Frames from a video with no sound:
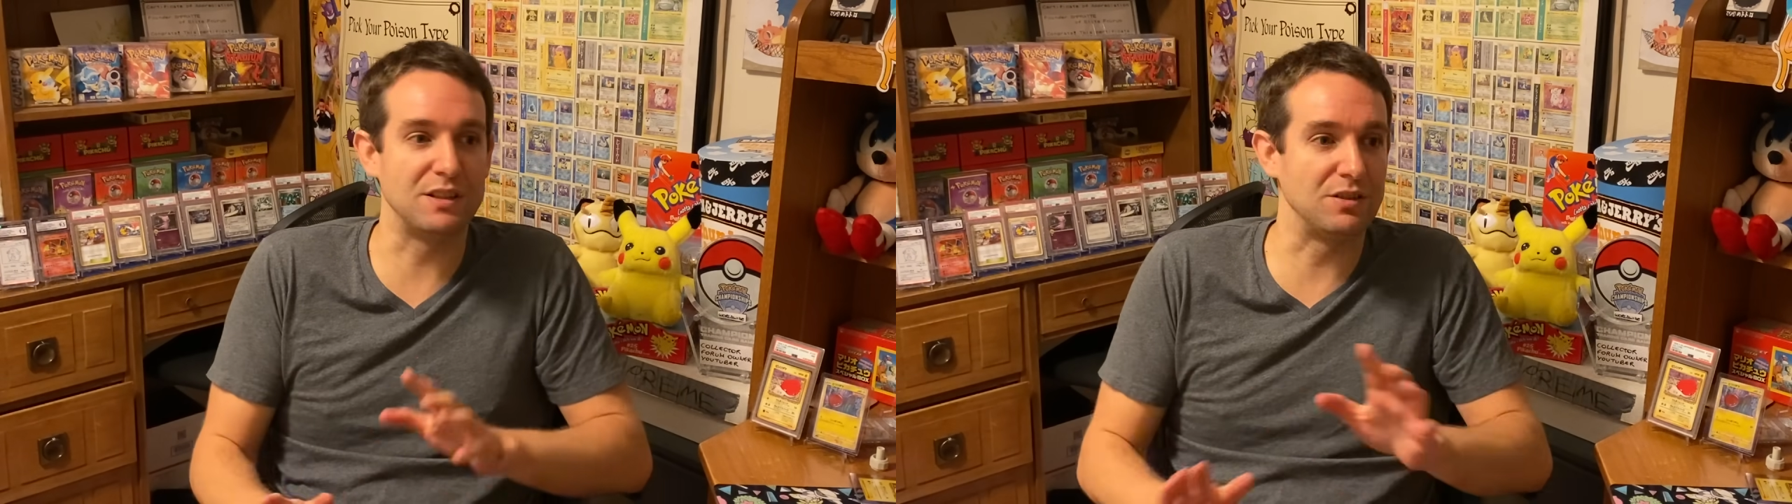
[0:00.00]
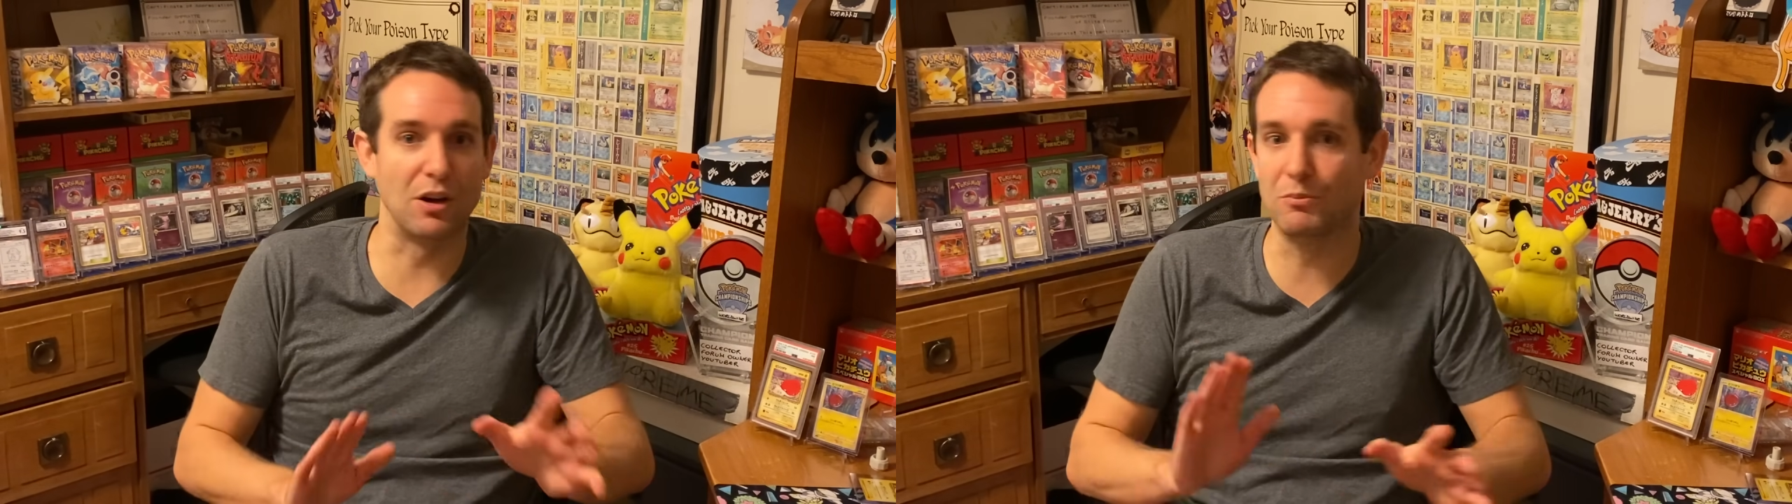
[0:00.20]

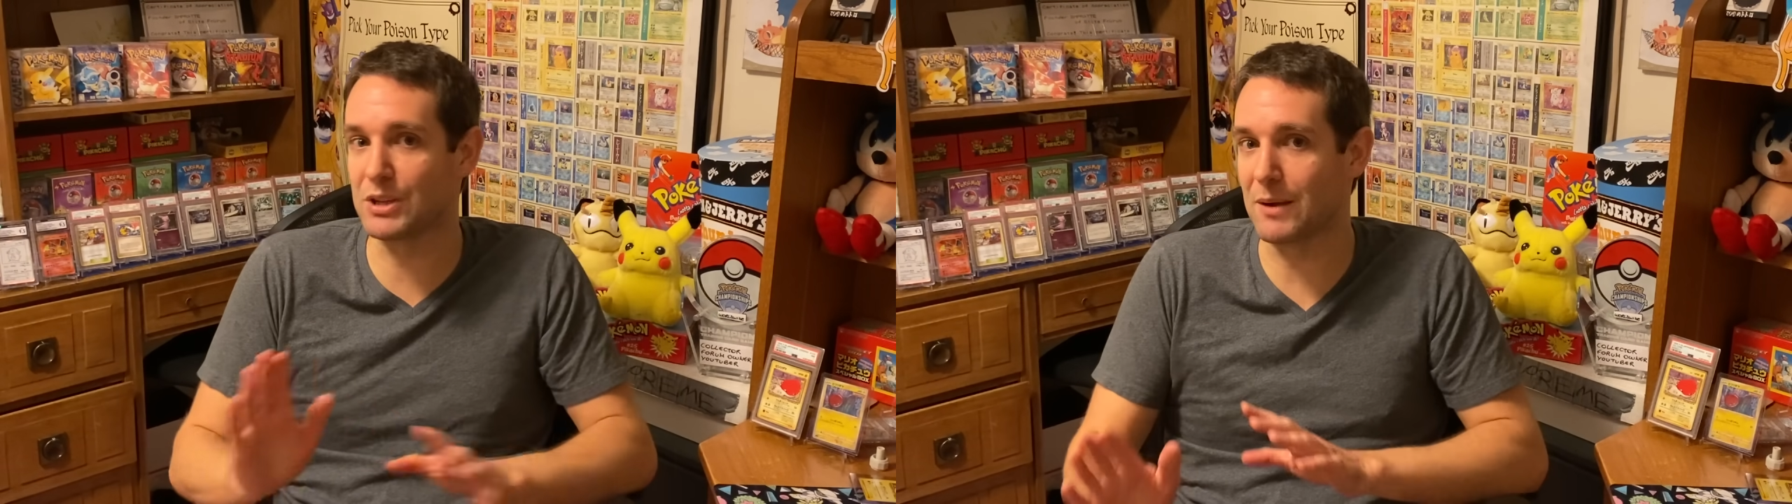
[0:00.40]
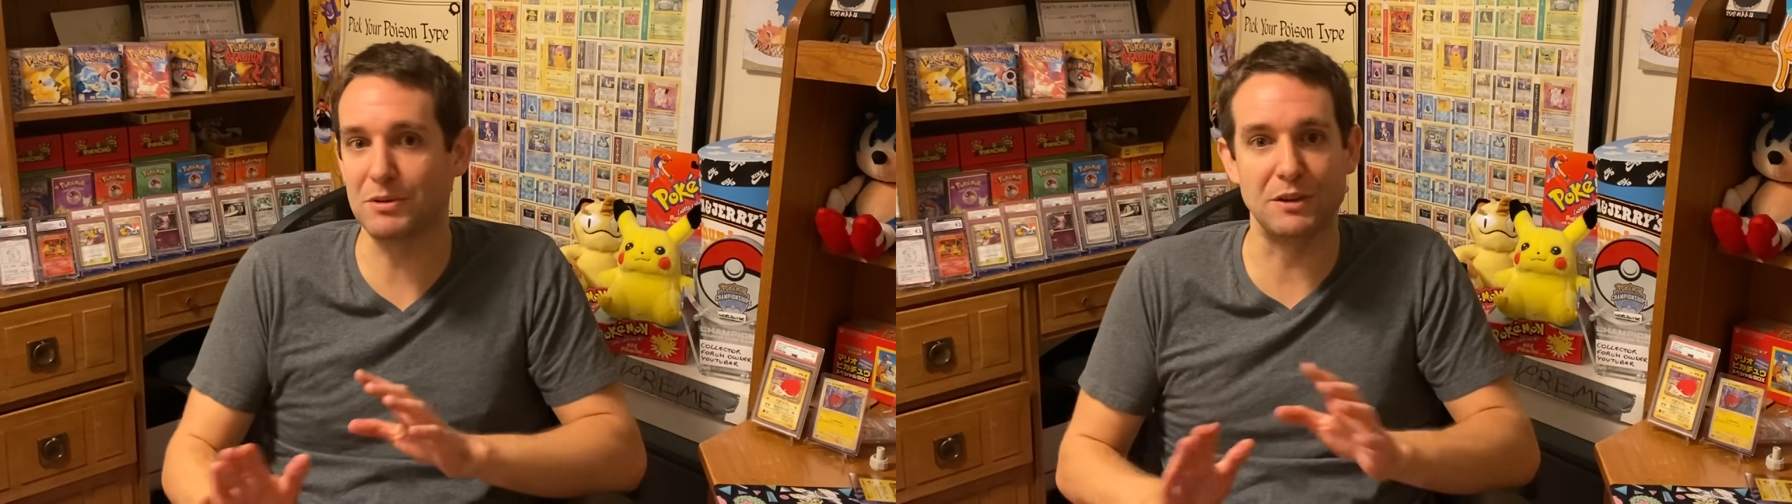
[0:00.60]
some
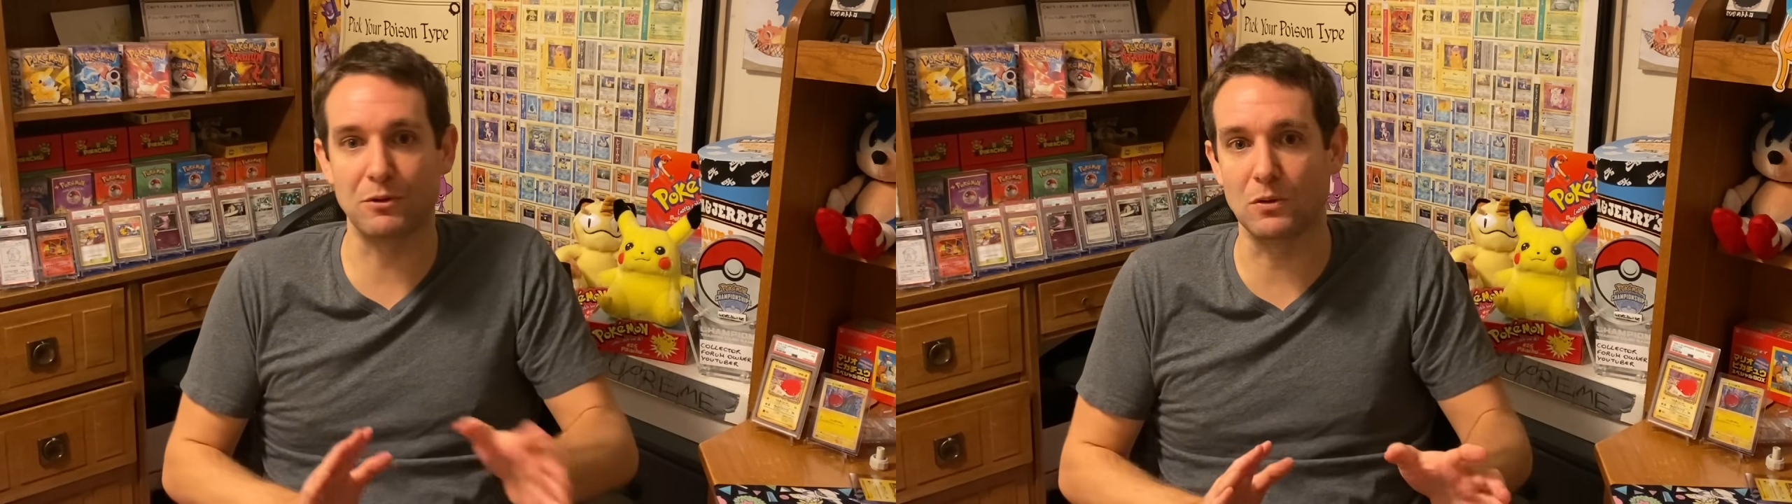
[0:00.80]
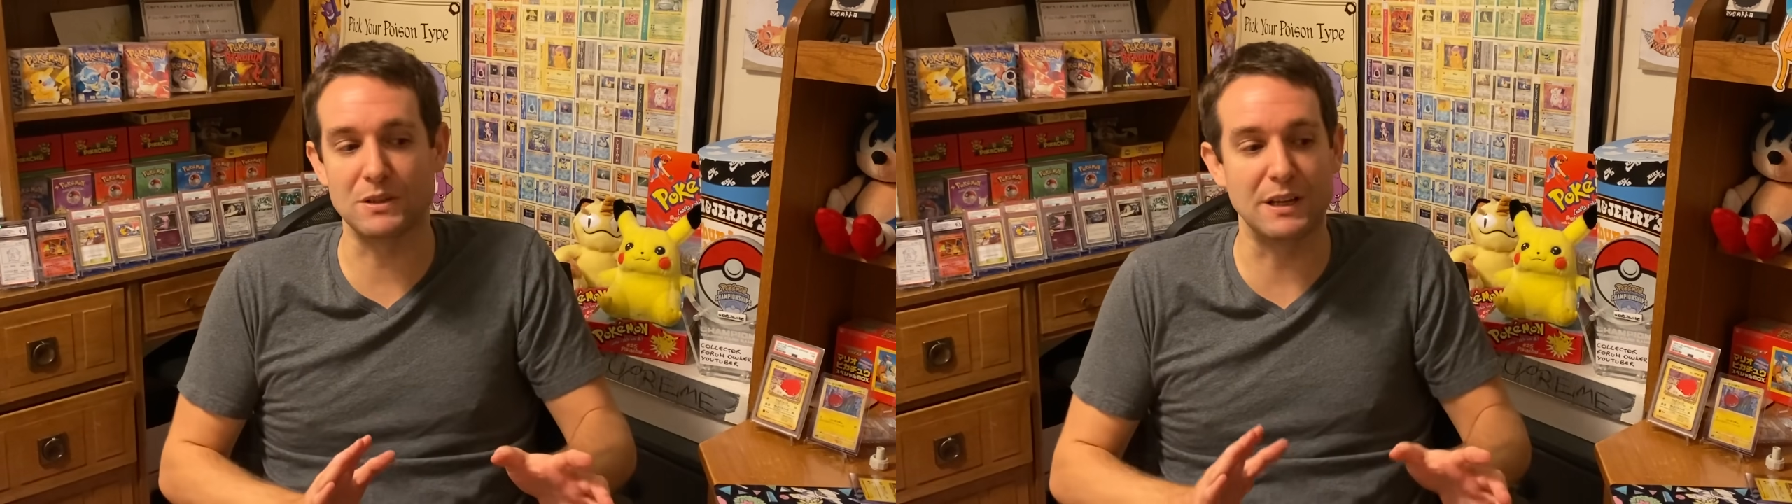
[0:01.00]
type of
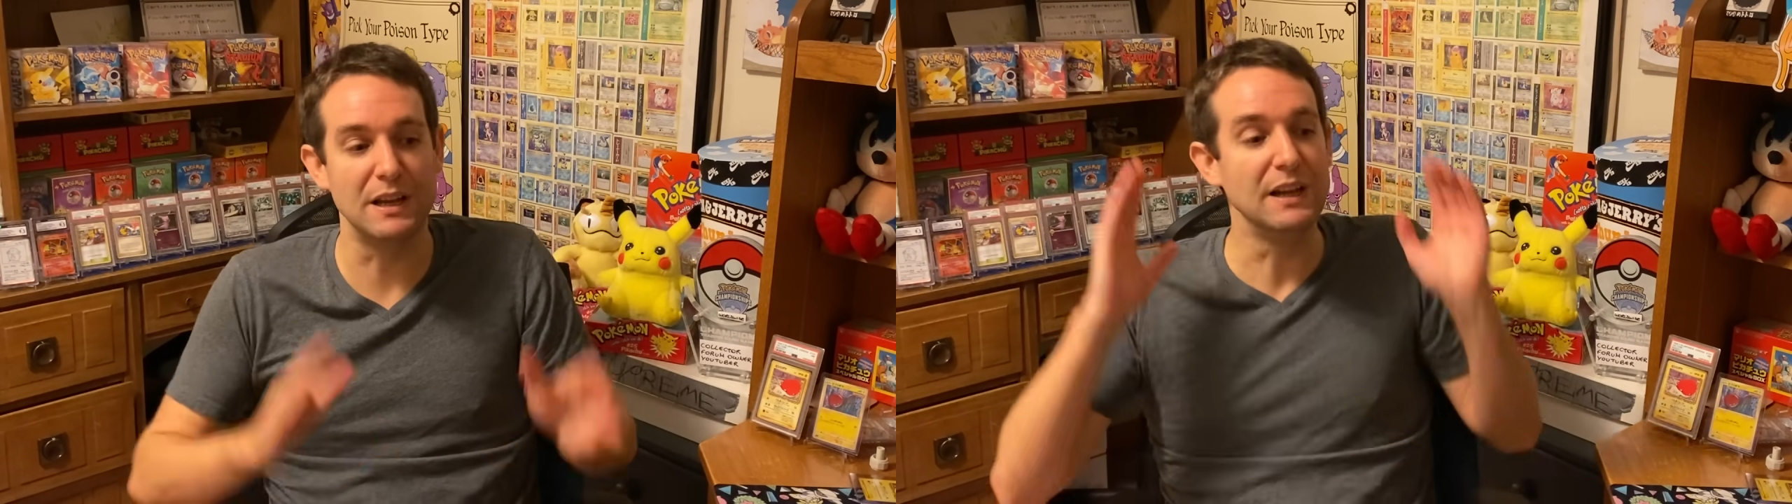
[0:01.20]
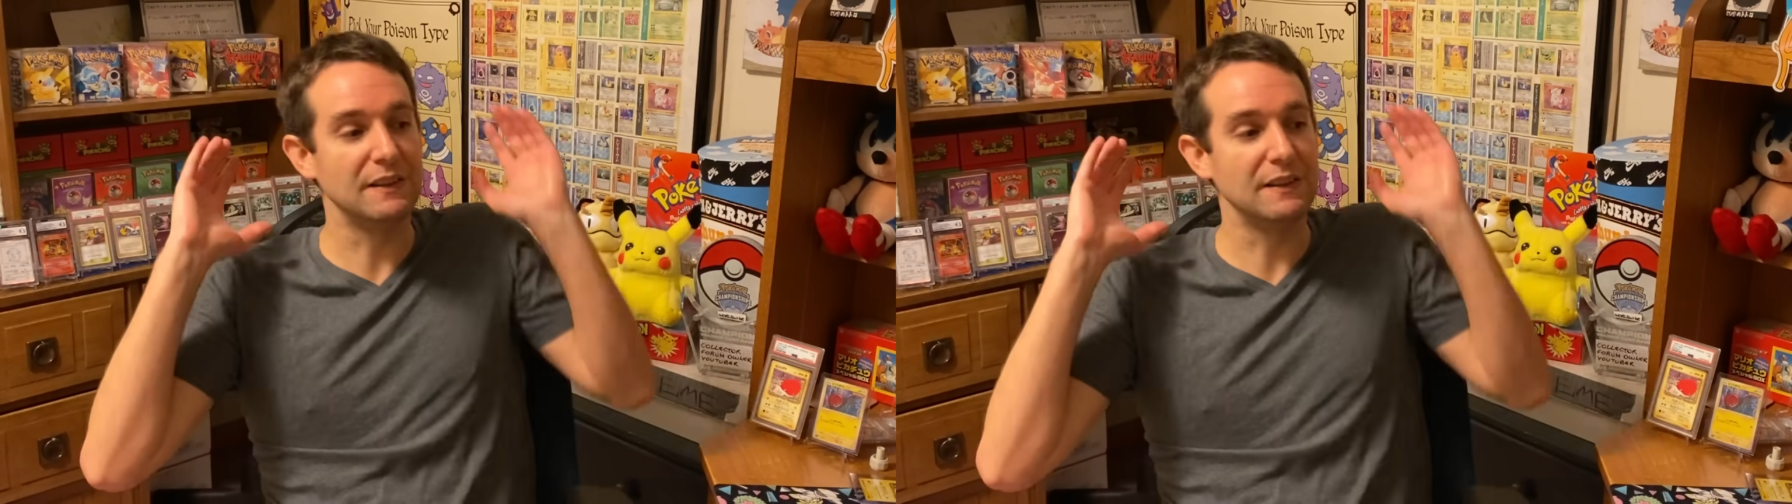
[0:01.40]
difficulty.